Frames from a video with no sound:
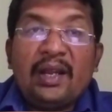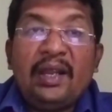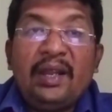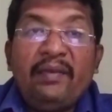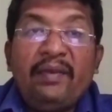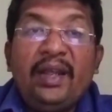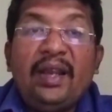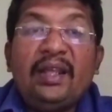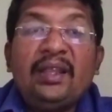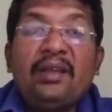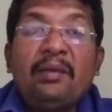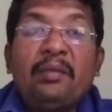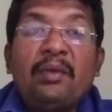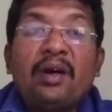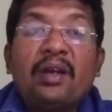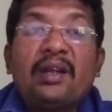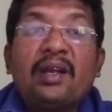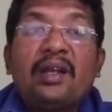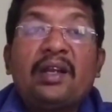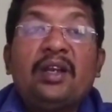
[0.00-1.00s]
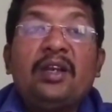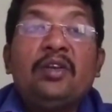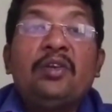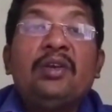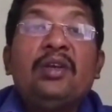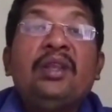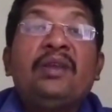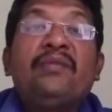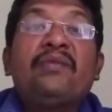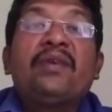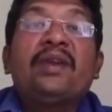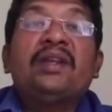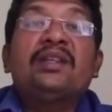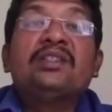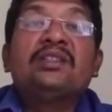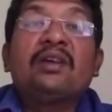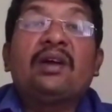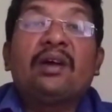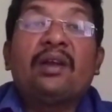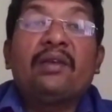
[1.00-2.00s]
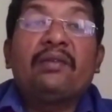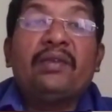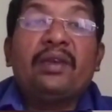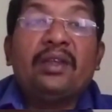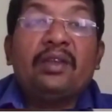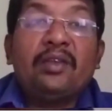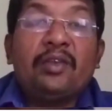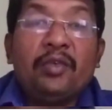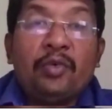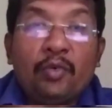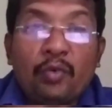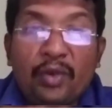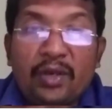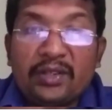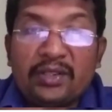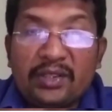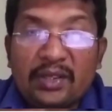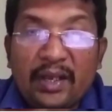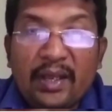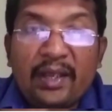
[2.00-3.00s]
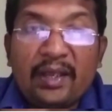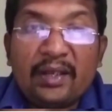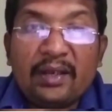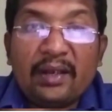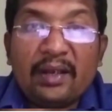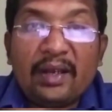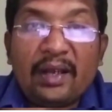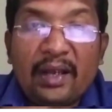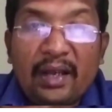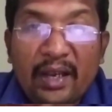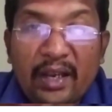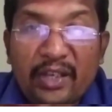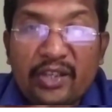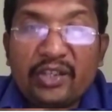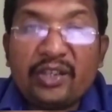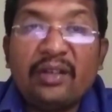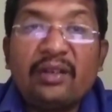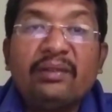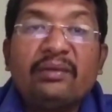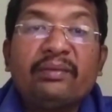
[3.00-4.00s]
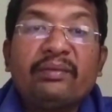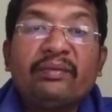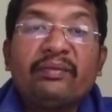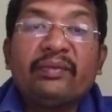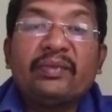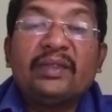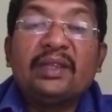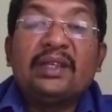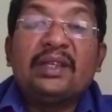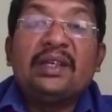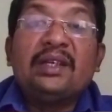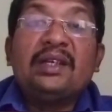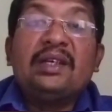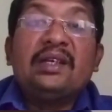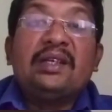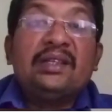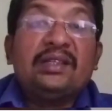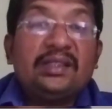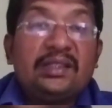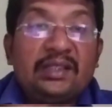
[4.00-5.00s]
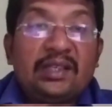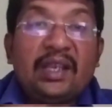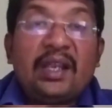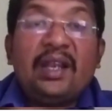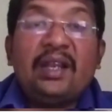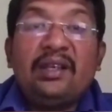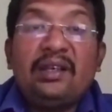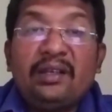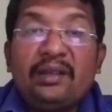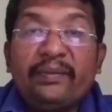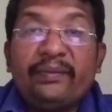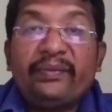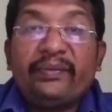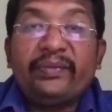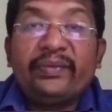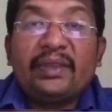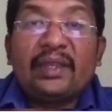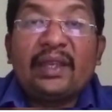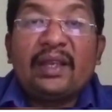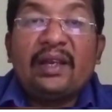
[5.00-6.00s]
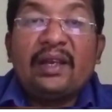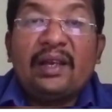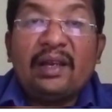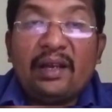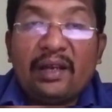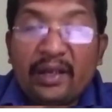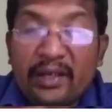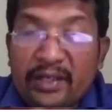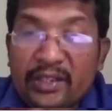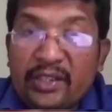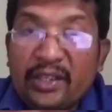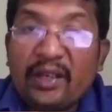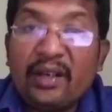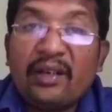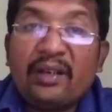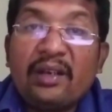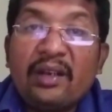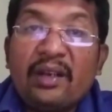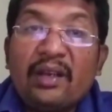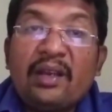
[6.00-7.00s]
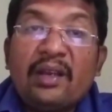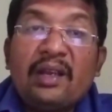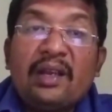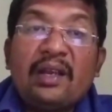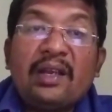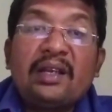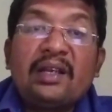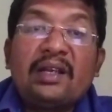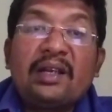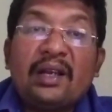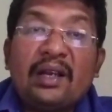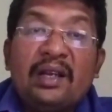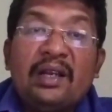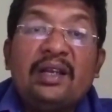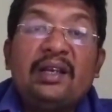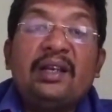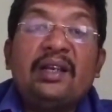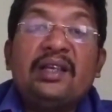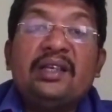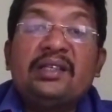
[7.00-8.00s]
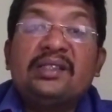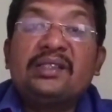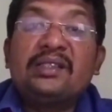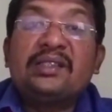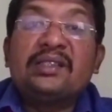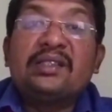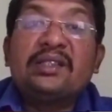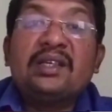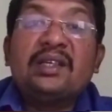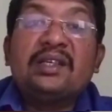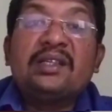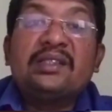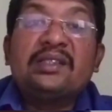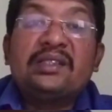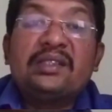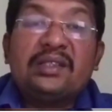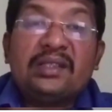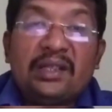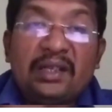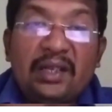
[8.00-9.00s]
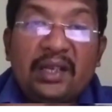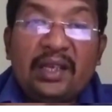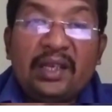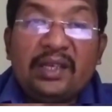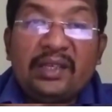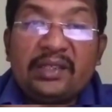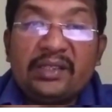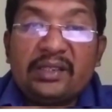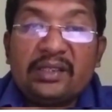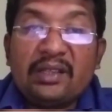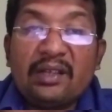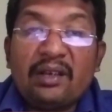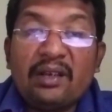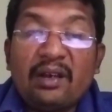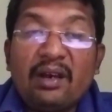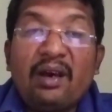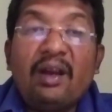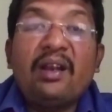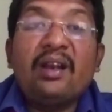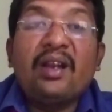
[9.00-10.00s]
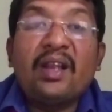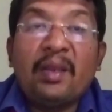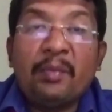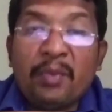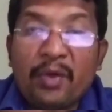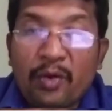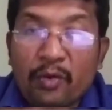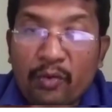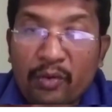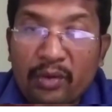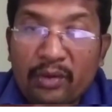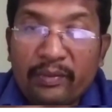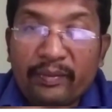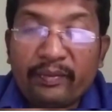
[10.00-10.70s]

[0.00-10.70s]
Dividing the market into different geographic units like nation, state, region, countries, cities or neighborhood.